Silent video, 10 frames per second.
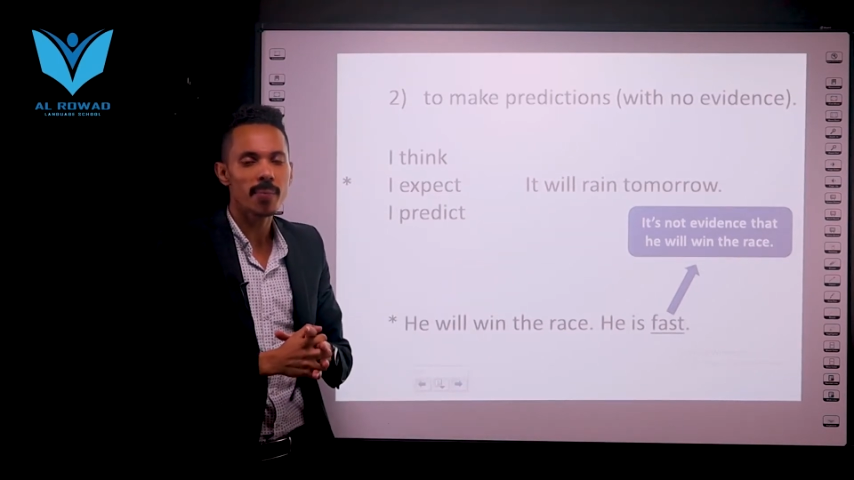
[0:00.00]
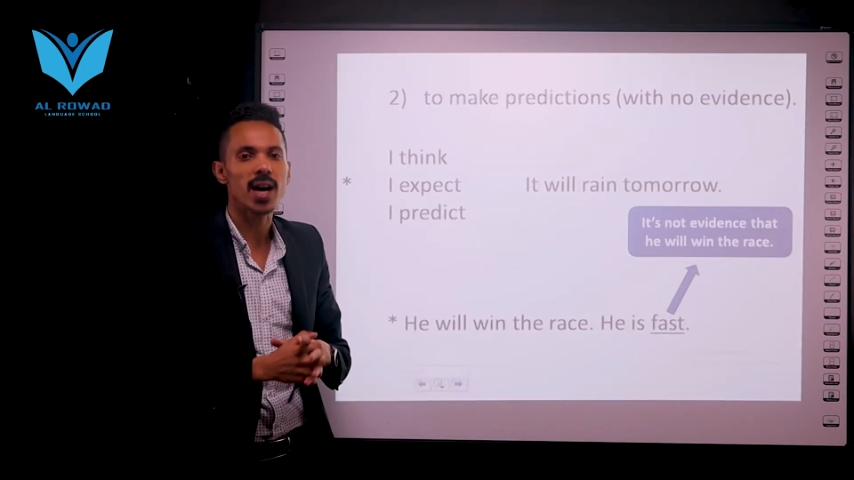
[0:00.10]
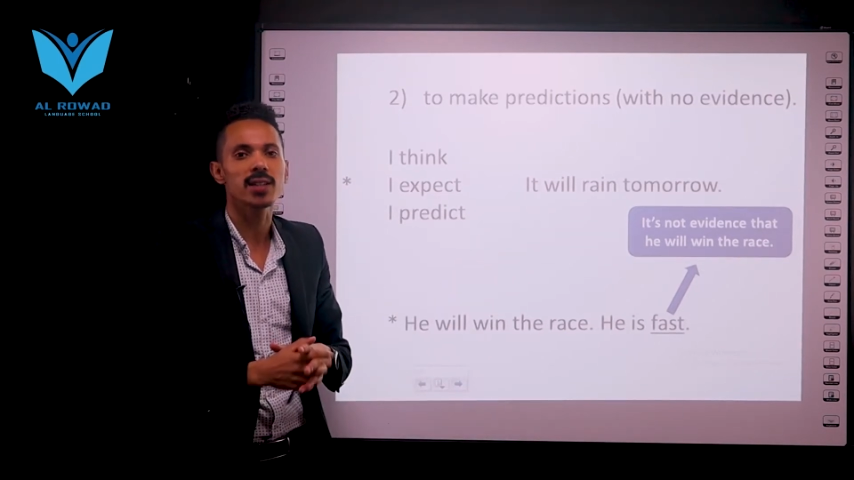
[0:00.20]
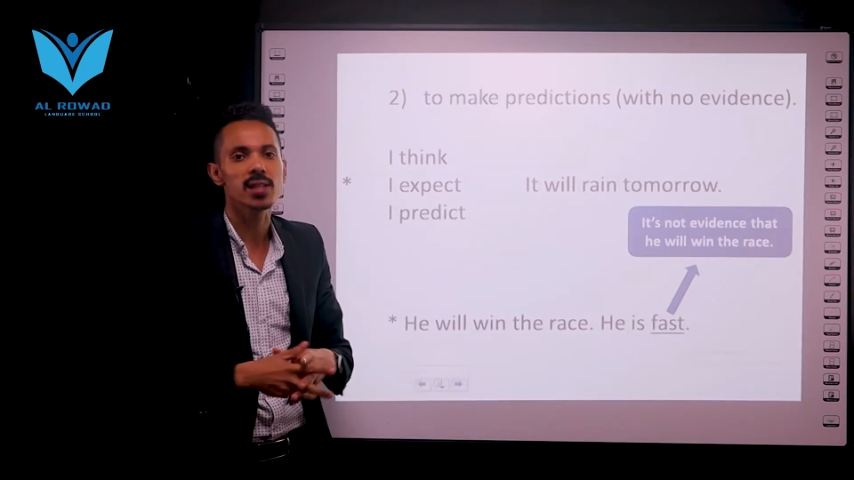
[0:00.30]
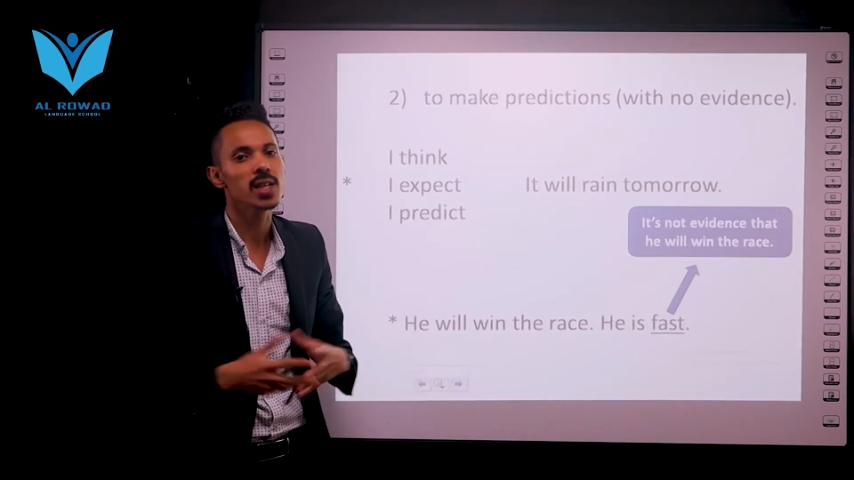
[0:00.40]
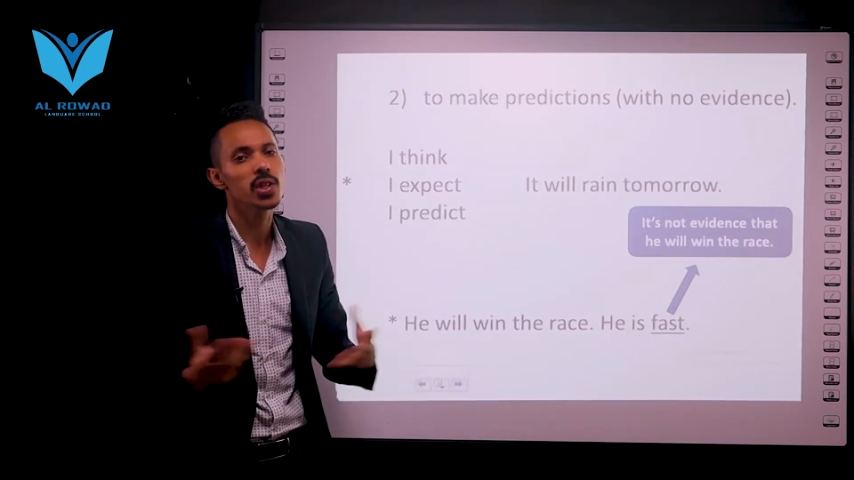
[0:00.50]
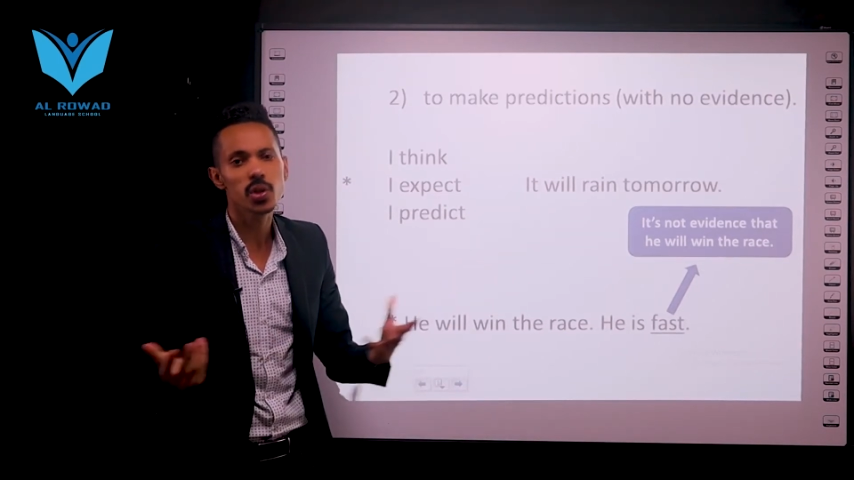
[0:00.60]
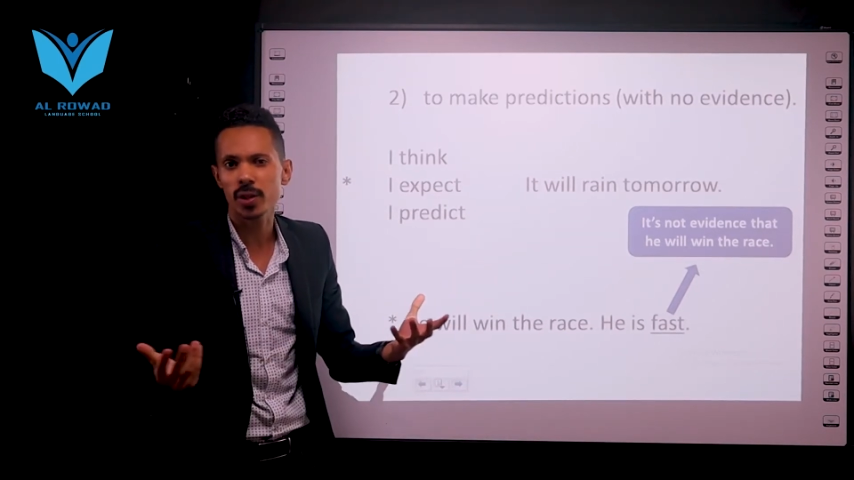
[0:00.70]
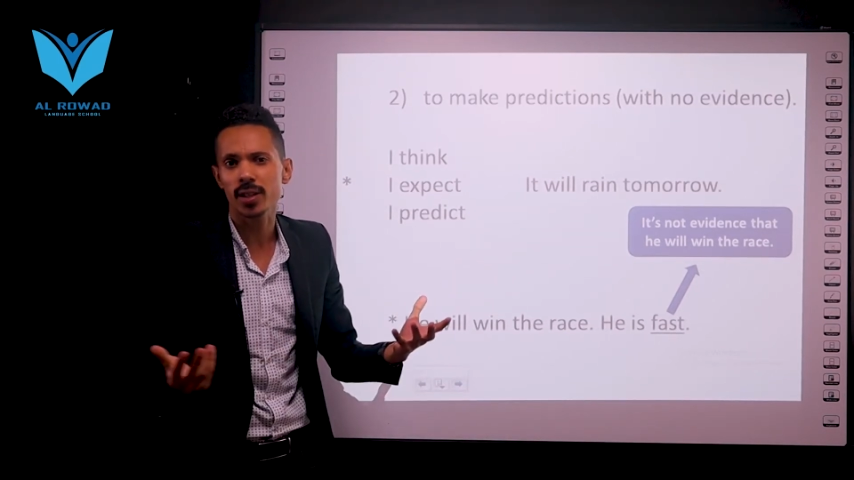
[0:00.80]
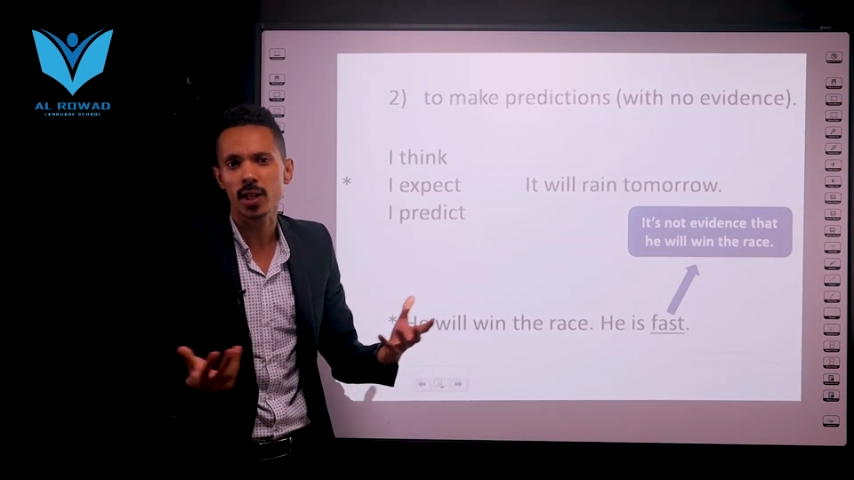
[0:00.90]
but
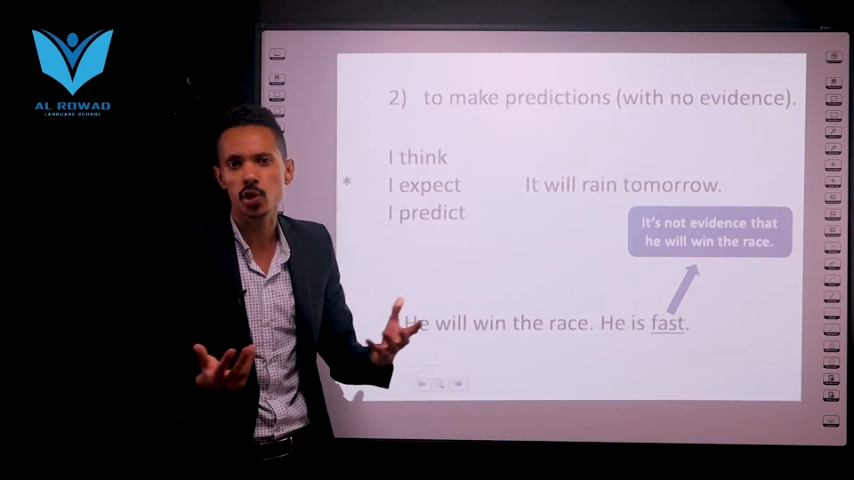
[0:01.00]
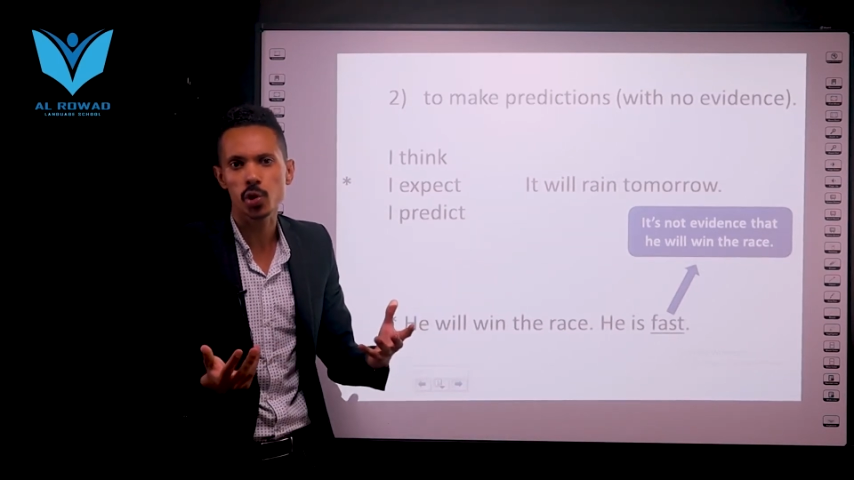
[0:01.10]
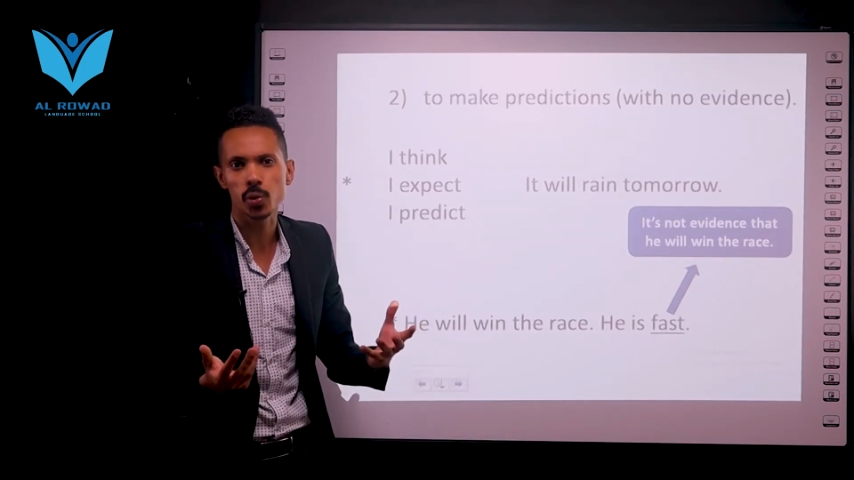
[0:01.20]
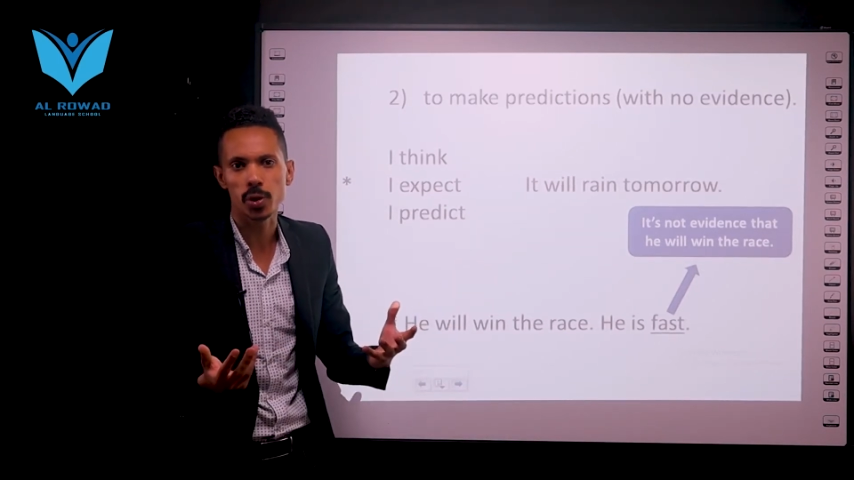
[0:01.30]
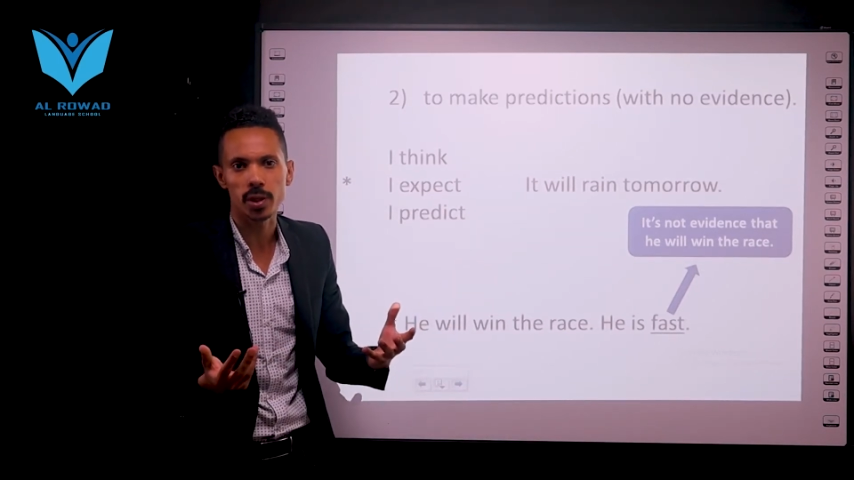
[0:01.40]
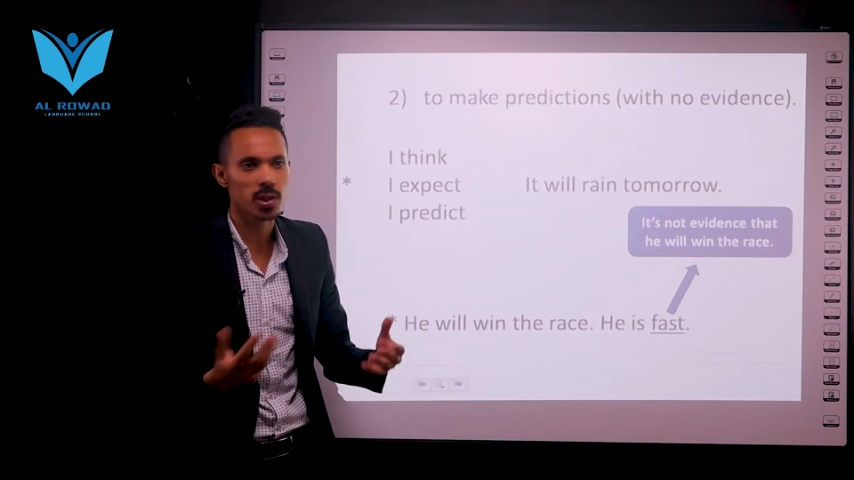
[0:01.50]
you are not sure.